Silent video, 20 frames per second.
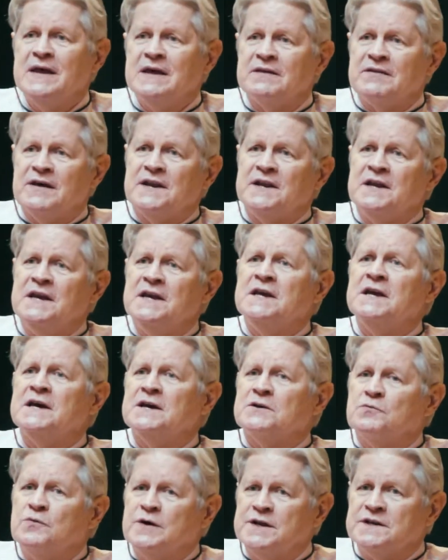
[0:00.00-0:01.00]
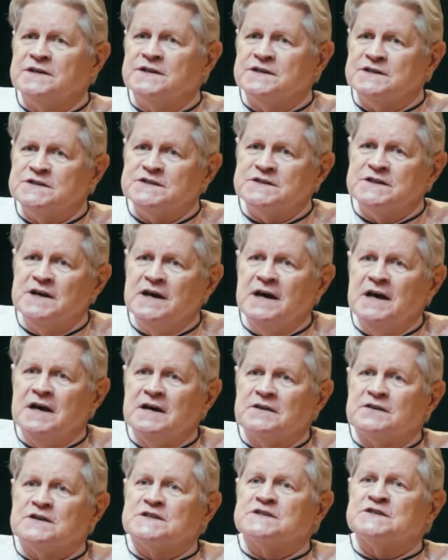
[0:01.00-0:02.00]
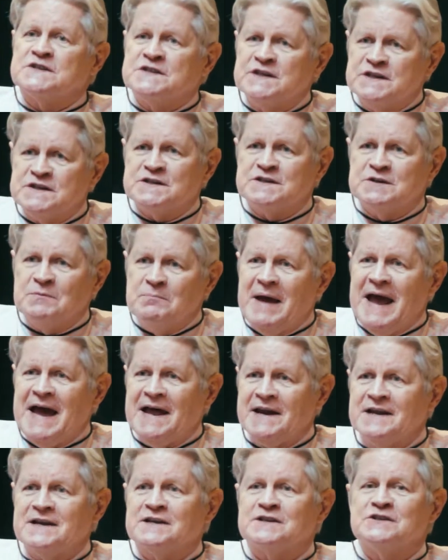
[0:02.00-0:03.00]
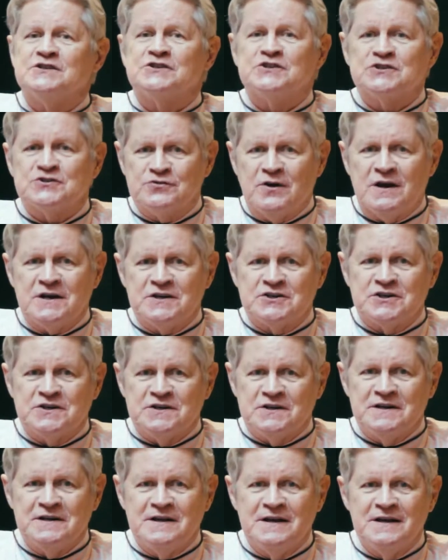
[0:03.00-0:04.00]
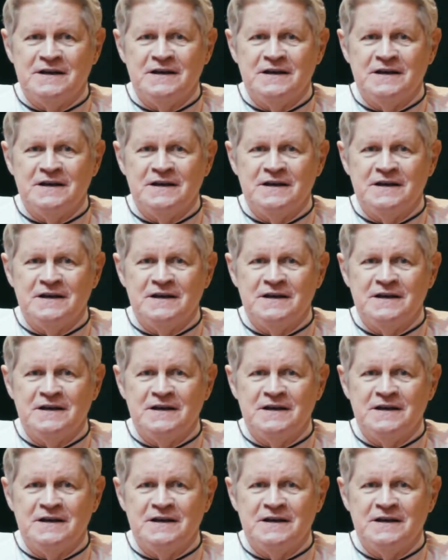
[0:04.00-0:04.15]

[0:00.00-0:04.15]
that he had witnessed the systematic destruction